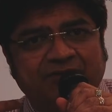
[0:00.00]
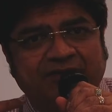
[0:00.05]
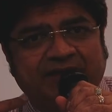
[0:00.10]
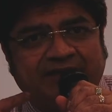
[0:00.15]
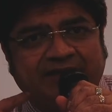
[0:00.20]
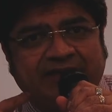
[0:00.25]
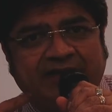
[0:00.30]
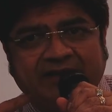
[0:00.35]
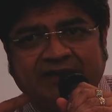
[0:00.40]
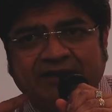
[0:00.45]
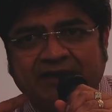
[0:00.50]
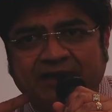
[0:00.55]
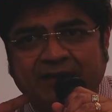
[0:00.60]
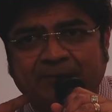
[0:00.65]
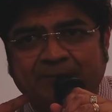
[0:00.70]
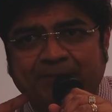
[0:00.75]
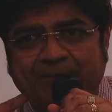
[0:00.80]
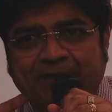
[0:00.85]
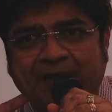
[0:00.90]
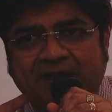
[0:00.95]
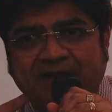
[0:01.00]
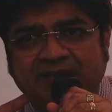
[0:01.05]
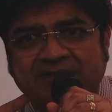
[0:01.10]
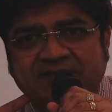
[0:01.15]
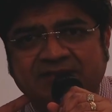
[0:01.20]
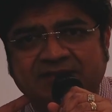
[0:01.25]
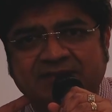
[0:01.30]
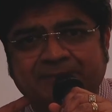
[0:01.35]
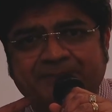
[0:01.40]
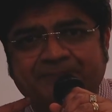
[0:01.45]
for their dental
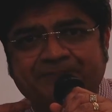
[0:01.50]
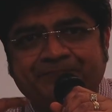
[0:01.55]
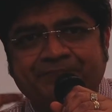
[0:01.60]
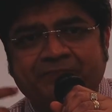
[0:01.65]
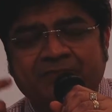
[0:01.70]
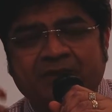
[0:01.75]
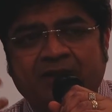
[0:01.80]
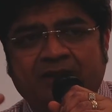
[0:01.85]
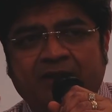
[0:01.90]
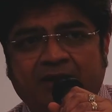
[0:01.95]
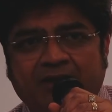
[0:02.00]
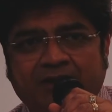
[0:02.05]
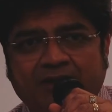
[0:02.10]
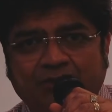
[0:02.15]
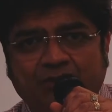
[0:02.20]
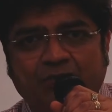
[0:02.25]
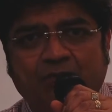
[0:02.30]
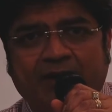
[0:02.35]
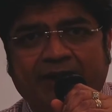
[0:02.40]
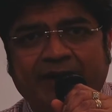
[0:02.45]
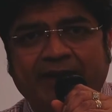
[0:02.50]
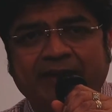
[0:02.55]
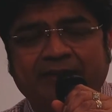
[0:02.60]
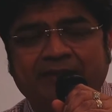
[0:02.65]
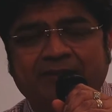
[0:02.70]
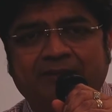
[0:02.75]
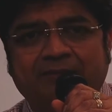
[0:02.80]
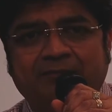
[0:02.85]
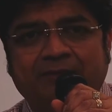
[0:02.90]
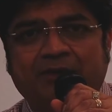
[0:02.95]
implants. You know
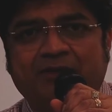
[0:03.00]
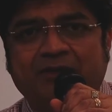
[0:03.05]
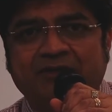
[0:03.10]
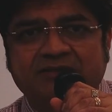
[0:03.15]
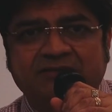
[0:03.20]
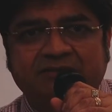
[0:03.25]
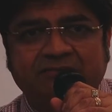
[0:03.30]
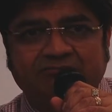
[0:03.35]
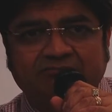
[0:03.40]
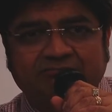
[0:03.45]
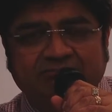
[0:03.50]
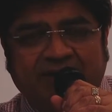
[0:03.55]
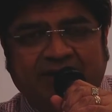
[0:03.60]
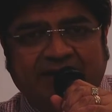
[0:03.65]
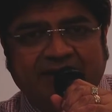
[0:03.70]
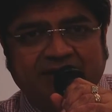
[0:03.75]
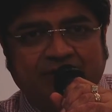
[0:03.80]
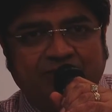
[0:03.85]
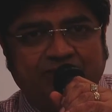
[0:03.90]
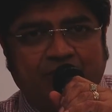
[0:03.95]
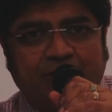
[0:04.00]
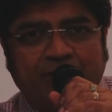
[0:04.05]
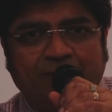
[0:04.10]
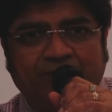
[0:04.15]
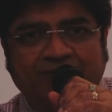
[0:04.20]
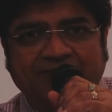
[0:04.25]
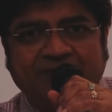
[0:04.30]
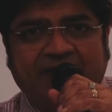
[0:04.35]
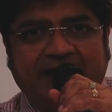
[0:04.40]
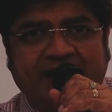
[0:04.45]
why? Because at the
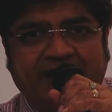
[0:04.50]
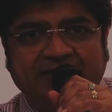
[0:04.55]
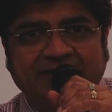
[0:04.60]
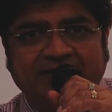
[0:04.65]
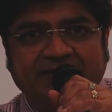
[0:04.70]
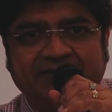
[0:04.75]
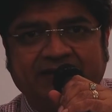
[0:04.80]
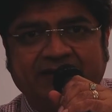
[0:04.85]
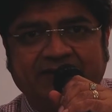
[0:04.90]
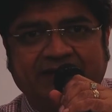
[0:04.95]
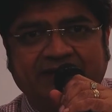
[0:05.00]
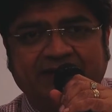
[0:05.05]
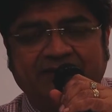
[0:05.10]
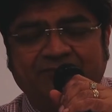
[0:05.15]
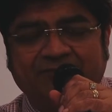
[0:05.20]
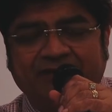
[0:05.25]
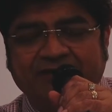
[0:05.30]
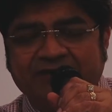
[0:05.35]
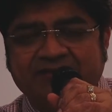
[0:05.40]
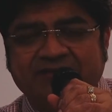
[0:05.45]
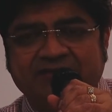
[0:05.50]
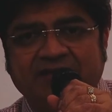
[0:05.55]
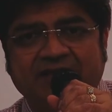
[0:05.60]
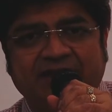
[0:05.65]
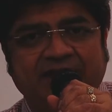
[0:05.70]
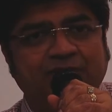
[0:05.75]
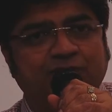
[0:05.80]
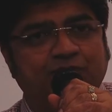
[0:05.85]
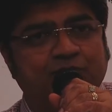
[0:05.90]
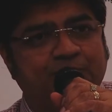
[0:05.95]
drop of the hat, they can get a very
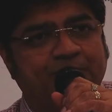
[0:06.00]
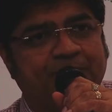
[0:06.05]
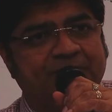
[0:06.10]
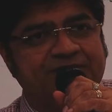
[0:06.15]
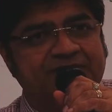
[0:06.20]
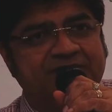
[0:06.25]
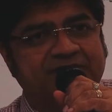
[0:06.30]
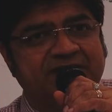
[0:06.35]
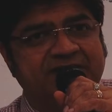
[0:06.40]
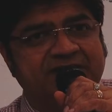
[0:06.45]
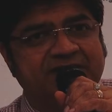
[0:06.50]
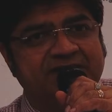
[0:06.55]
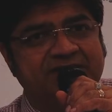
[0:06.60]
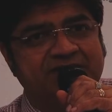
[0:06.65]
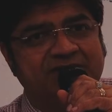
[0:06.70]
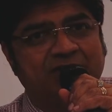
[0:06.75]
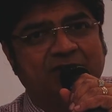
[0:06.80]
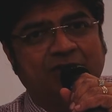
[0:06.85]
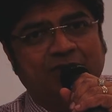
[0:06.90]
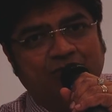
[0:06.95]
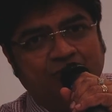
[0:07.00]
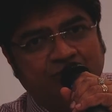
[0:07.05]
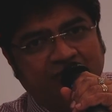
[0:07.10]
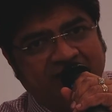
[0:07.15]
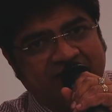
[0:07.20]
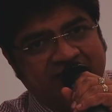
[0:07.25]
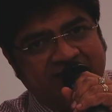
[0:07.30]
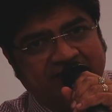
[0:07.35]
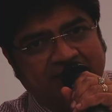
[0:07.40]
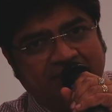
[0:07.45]
select group of surgeons who
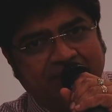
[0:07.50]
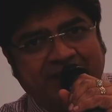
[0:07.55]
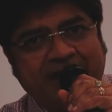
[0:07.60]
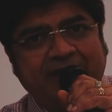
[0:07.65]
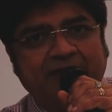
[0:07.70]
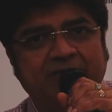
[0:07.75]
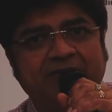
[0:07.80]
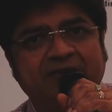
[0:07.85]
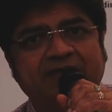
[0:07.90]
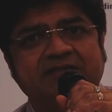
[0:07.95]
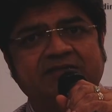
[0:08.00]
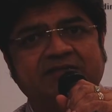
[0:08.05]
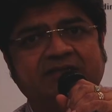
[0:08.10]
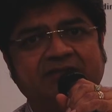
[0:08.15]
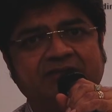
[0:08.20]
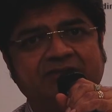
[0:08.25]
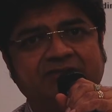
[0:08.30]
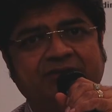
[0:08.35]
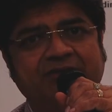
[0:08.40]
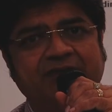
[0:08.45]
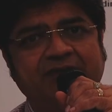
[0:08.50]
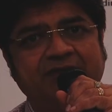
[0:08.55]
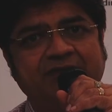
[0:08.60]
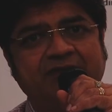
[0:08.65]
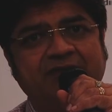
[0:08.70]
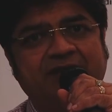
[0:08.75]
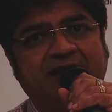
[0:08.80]
does immaculate surgery,